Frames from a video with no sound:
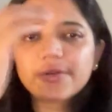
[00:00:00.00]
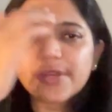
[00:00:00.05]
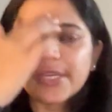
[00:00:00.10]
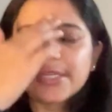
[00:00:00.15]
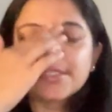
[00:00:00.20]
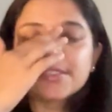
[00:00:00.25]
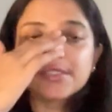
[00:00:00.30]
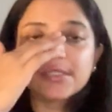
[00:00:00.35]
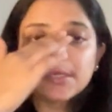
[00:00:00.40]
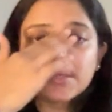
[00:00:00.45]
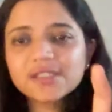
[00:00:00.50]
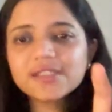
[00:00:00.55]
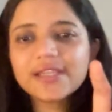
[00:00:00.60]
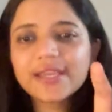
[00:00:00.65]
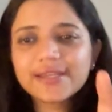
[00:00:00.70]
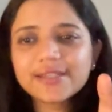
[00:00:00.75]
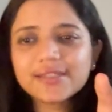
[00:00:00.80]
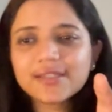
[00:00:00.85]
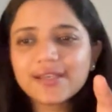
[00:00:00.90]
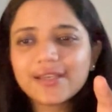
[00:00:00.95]
rates.
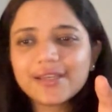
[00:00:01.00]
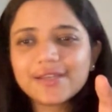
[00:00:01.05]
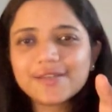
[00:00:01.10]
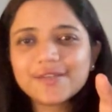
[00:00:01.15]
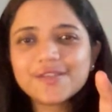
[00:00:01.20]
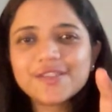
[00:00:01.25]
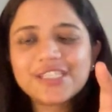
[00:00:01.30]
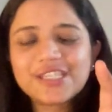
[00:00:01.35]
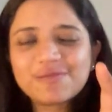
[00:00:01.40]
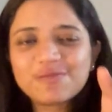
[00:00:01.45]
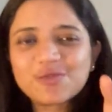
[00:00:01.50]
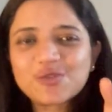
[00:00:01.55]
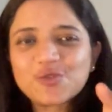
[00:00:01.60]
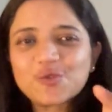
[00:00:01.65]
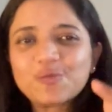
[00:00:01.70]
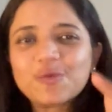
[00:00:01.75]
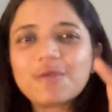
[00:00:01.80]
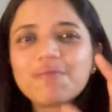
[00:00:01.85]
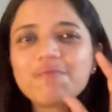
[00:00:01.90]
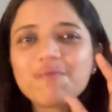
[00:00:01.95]
Date selector seems to
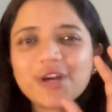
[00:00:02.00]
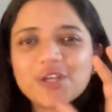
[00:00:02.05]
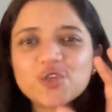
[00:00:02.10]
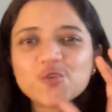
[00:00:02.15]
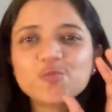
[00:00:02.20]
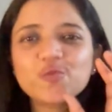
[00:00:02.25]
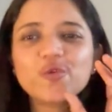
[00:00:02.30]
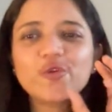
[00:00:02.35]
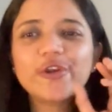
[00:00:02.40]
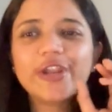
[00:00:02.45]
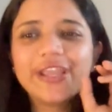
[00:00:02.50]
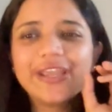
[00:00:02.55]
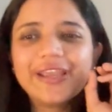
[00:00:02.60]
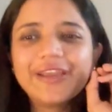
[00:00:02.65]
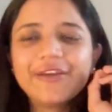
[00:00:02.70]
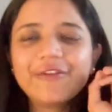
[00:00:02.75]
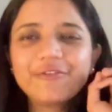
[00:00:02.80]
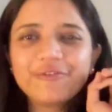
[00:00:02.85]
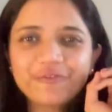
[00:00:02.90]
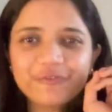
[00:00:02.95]
be much more
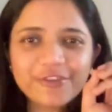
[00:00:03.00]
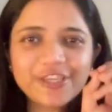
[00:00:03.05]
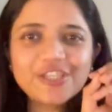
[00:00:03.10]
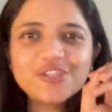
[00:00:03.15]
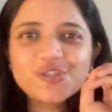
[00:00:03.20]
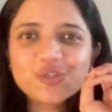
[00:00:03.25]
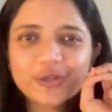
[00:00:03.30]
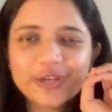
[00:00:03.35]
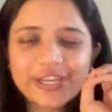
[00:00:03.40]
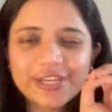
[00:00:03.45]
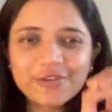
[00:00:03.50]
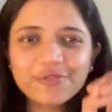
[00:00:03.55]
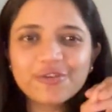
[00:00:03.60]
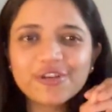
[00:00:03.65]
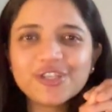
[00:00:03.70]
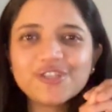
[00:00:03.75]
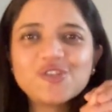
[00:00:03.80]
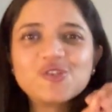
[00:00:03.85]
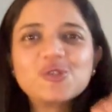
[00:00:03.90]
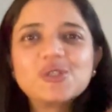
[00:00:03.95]
feature
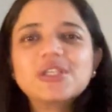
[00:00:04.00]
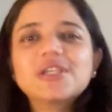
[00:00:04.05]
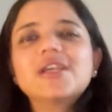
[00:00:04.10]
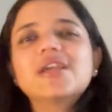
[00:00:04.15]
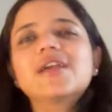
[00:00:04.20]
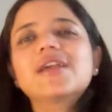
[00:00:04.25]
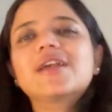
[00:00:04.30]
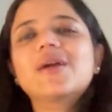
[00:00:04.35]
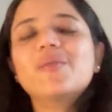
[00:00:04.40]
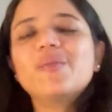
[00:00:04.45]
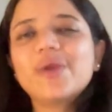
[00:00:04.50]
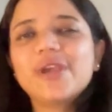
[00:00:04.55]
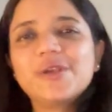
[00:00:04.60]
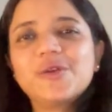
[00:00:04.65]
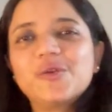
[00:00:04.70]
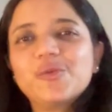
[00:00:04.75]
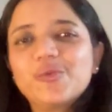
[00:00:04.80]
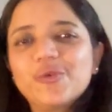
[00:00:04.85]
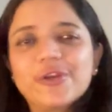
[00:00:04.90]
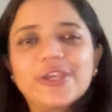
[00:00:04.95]
enriched compared
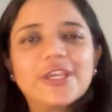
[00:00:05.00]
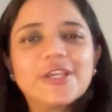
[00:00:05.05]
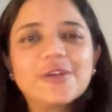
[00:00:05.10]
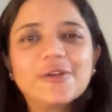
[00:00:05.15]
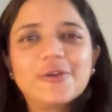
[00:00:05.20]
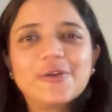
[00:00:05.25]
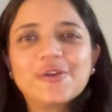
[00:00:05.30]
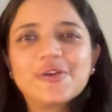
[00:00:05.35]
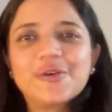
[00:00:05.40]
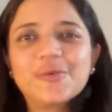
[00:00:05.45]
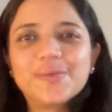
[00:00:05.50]
to booking.com,